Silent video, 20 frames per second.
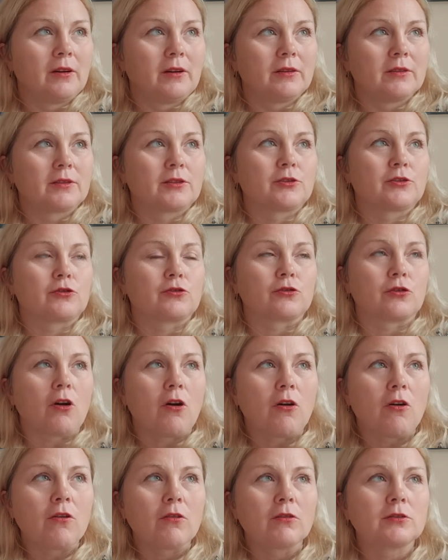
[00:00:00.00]

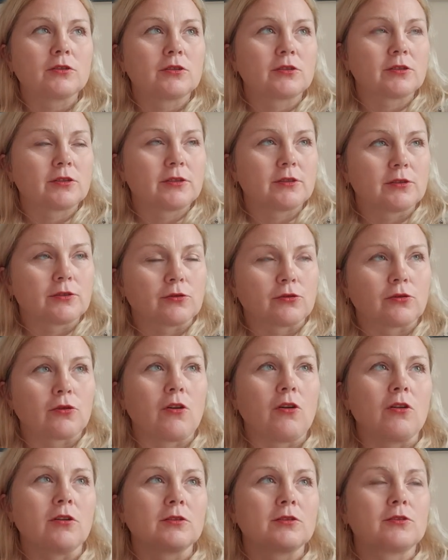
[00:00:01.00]
strong
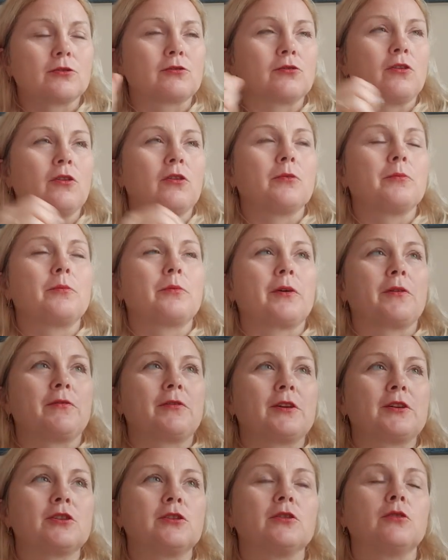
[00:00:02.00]

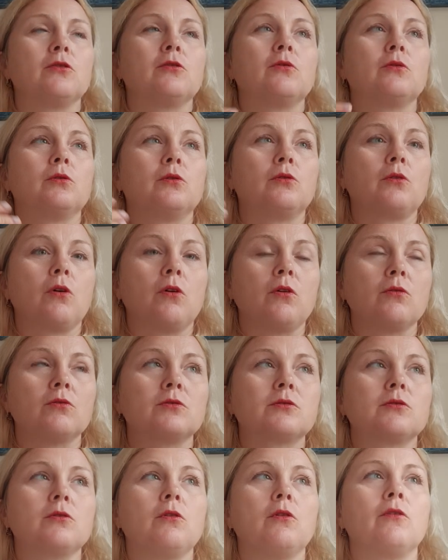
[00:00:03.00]
professional who
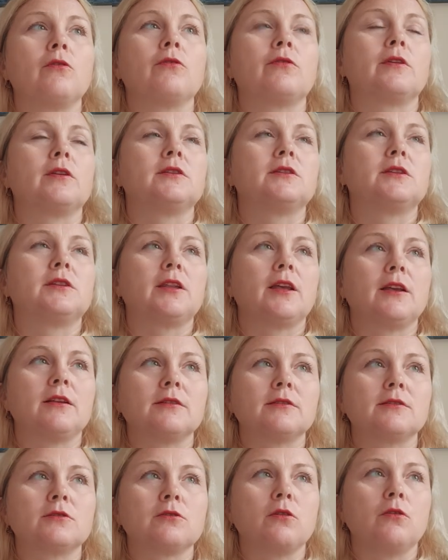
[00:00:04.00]
knows all the
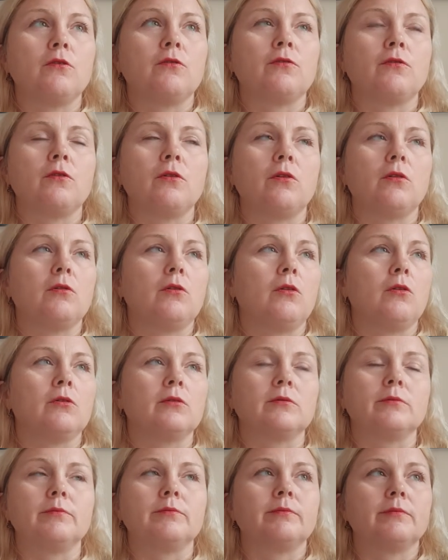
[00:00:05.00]
details of
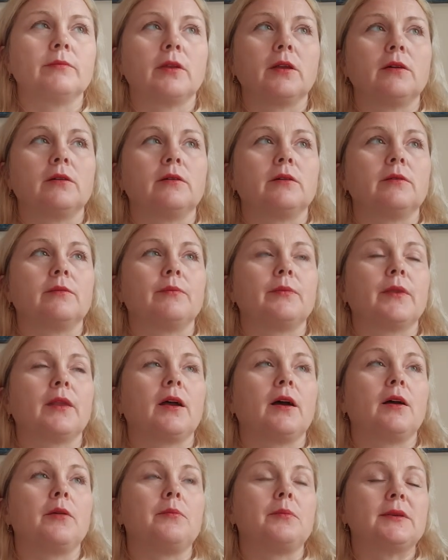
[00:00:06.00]
all
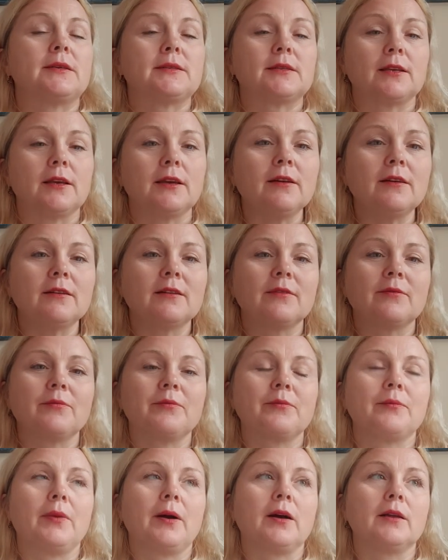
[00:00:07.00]
IPsec,
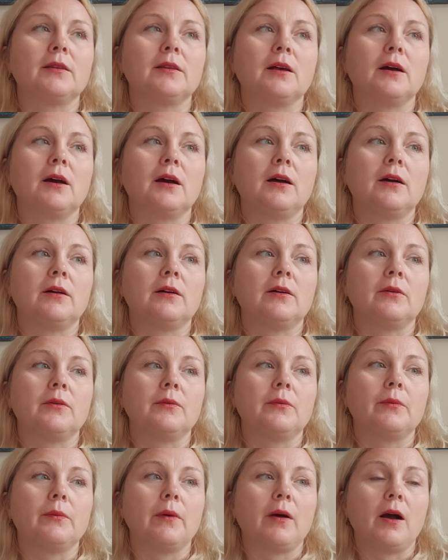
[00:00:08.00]
but
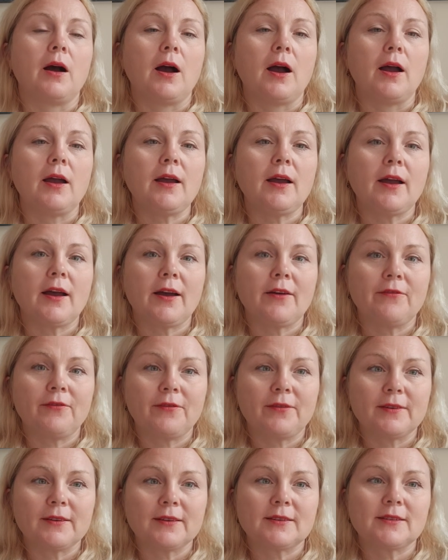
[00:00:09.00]
I
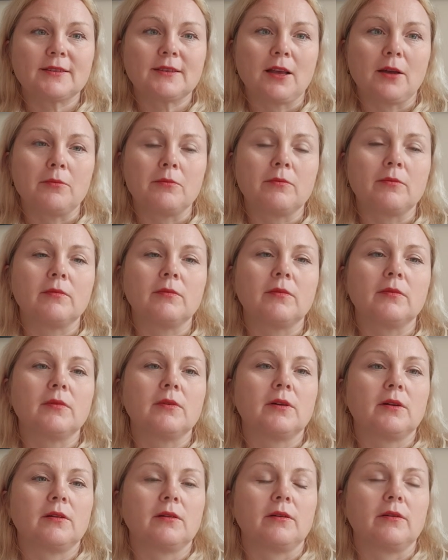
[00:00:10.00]
have some
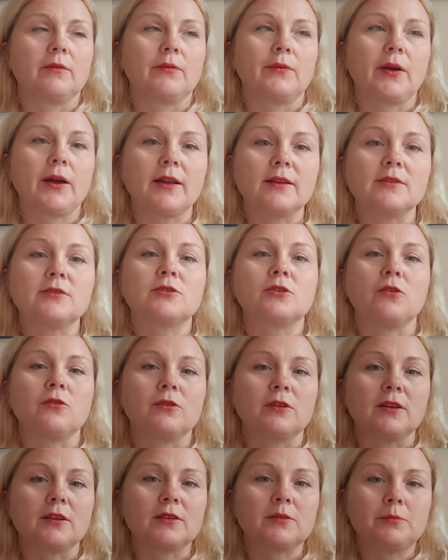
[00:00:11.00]

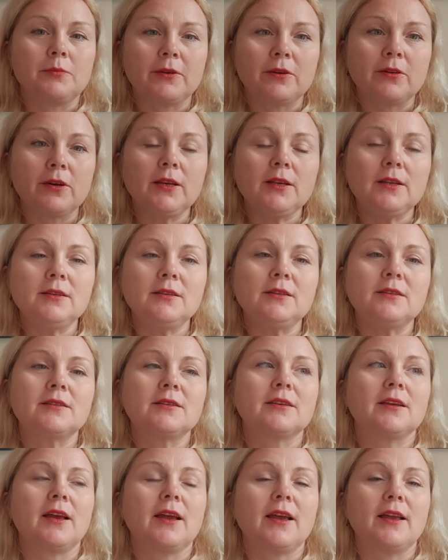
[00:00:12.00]
hands-on experience,
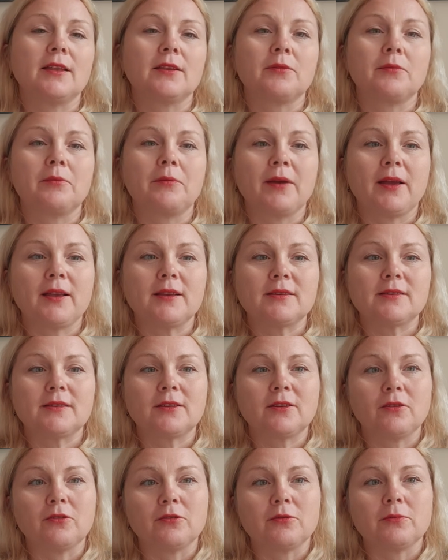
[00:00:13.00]
and based
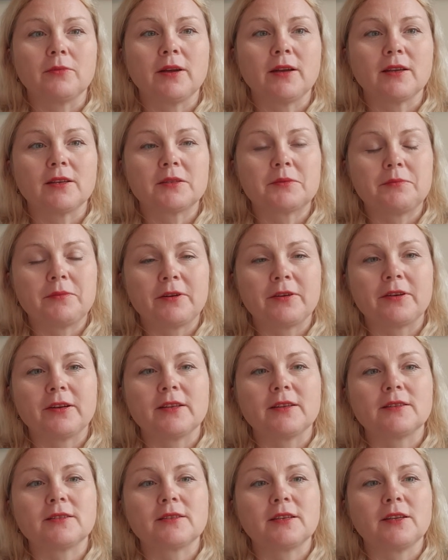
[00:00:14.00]
on my
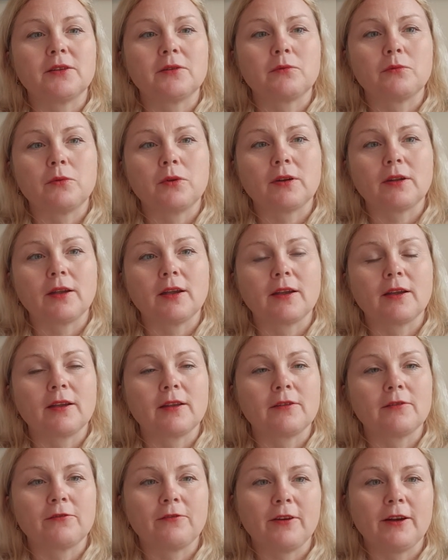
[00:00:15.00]
experience and what I
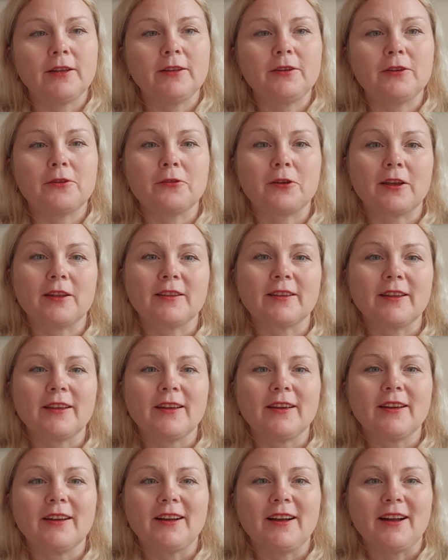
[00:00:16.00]
can find, you can
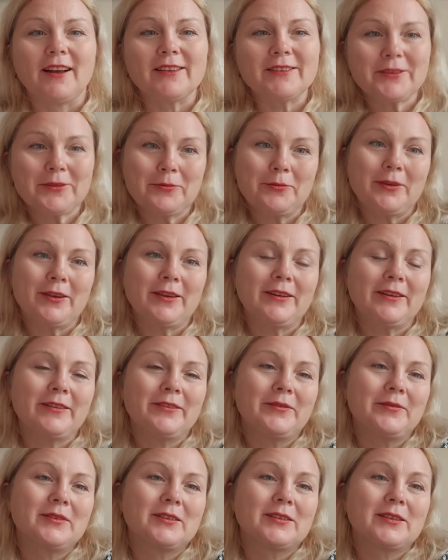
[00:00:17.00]
ask me
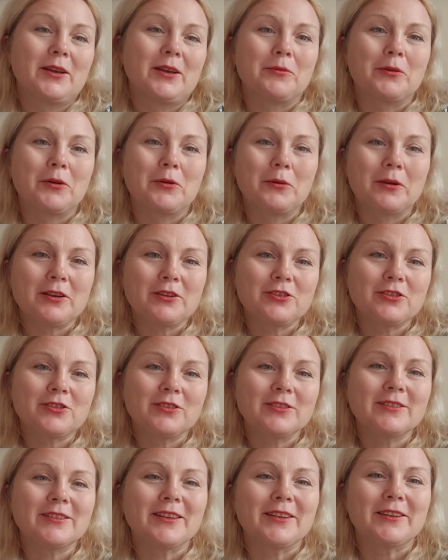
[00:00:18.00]
some
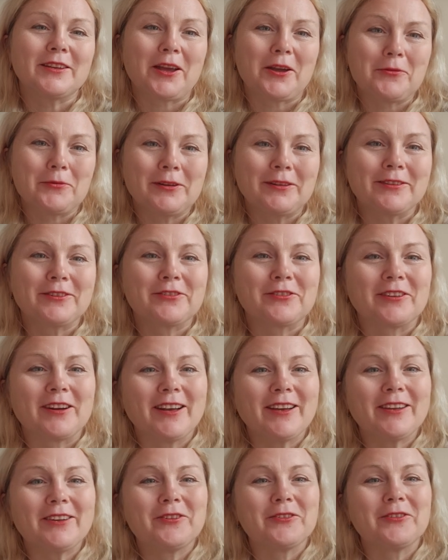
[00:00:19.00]
questions and I will
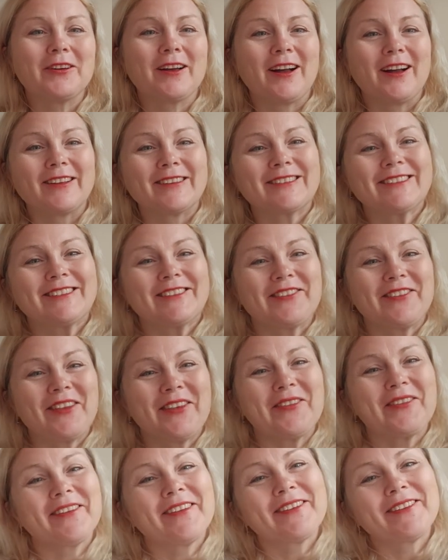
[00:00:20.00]
try to answer them.
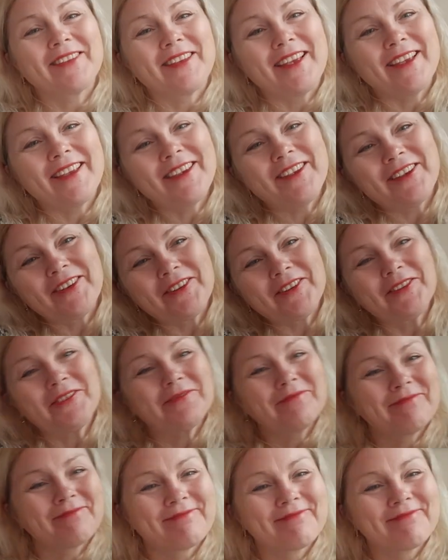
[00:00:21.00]
Thank you.